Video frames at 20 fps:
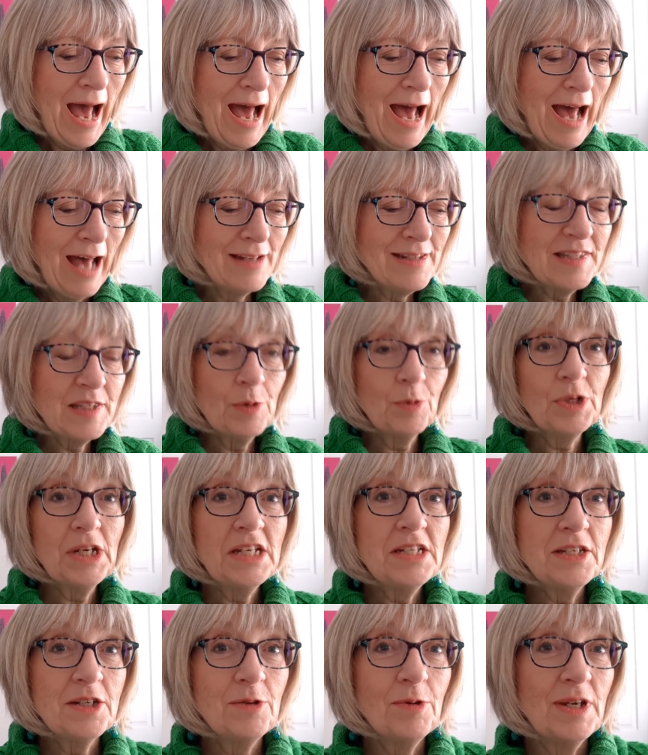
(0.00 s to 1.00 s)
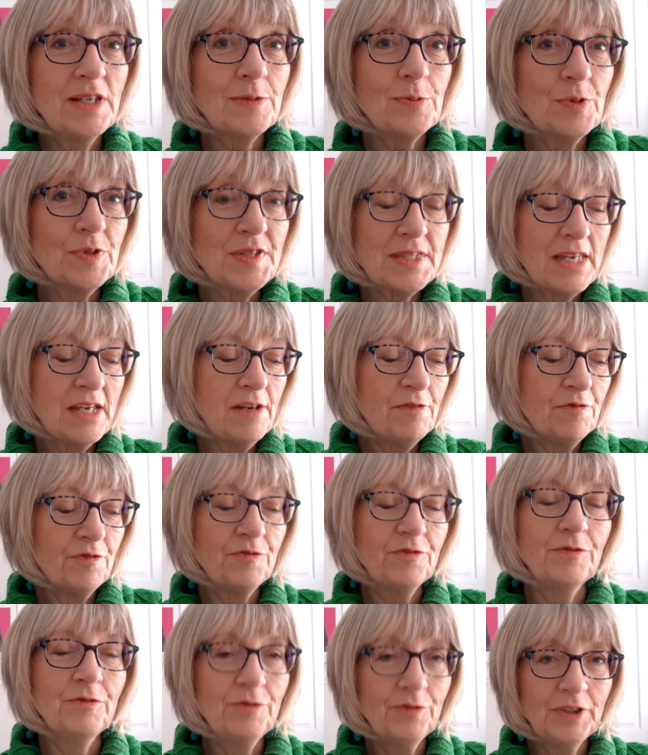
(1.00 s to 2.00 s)
And so what I do is once they've
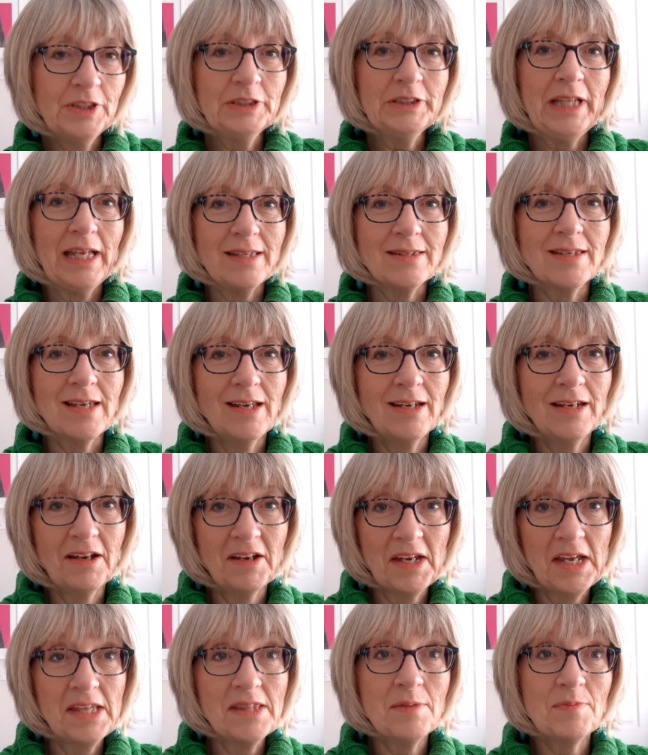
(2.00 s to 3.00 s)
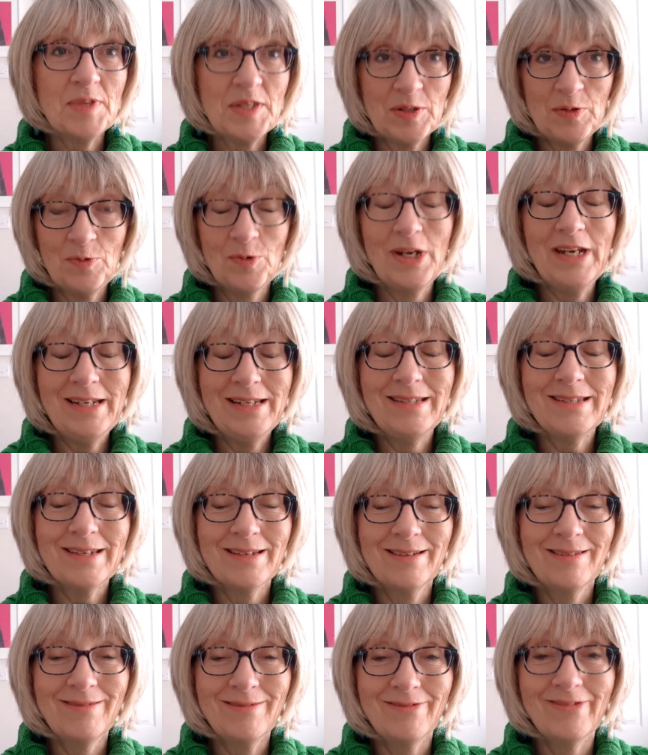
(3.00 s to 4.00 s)
filled that in, I get them to read
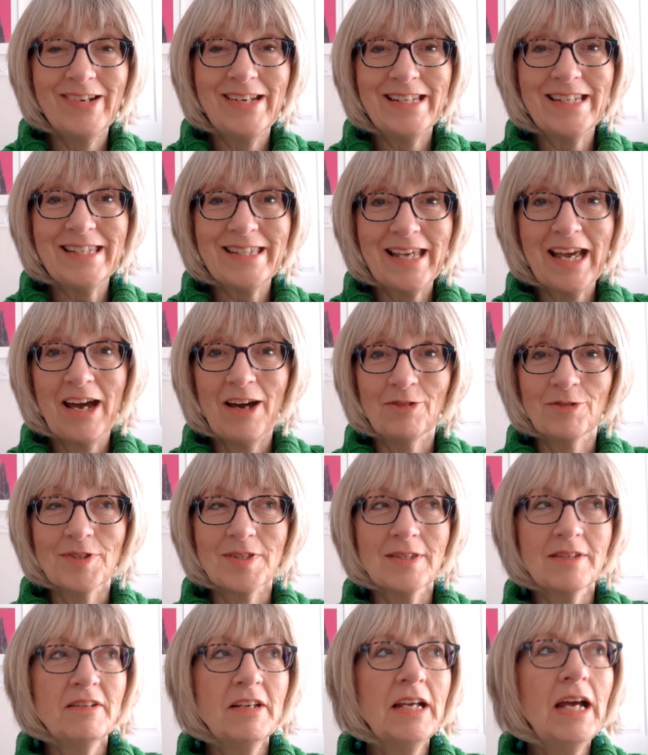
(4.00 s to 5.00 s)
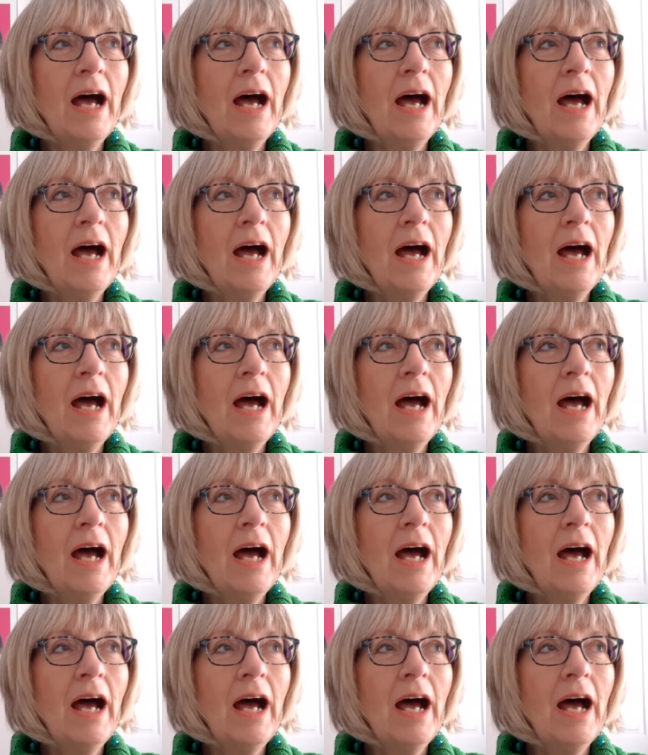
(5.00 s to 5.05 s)
it out,